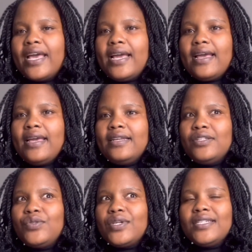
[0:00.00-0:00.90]

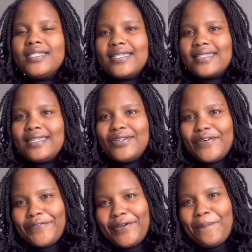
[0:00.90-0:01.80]
in 2016
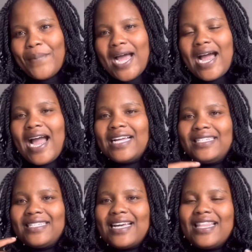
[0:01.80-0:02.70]
November, I
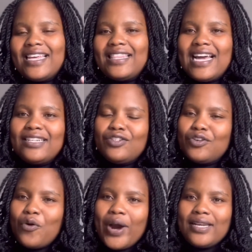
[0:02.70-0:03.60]
decided that, you
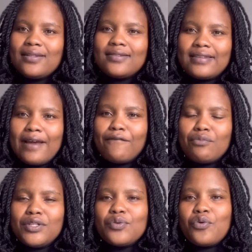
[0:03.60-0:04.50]
know what, it's time for
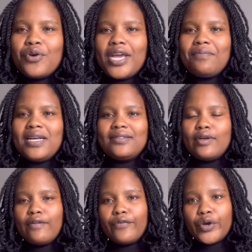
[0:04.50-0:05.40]
me to go get
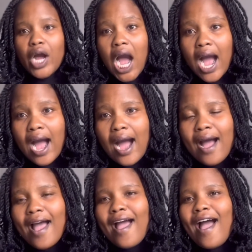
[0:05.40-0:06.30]
myself a
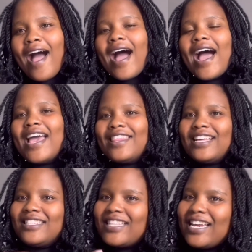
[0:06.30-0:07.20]
car. I
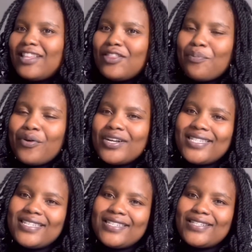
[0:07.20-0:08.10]
then started the
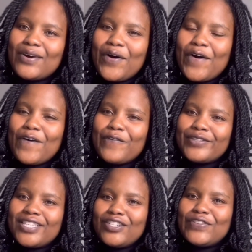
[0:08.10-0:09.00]
process of
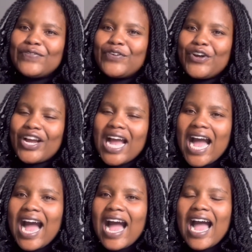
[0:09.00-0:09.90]
searching for a
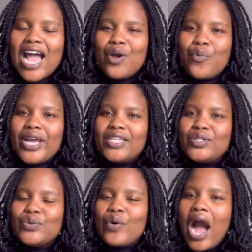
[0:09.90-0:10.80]
car. I
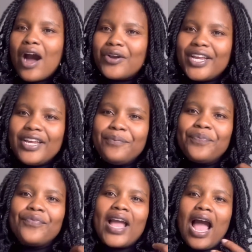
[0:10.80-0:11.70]
went to Audi.
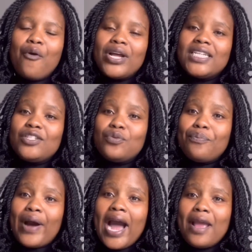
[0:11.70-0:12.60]
I wanted to
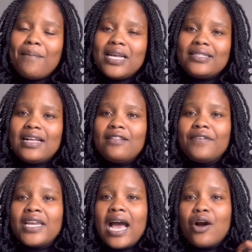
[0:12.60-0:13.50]
buy
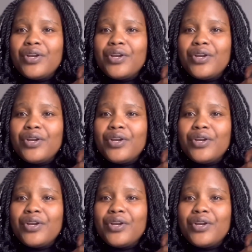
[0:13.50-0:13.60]
myself an Audi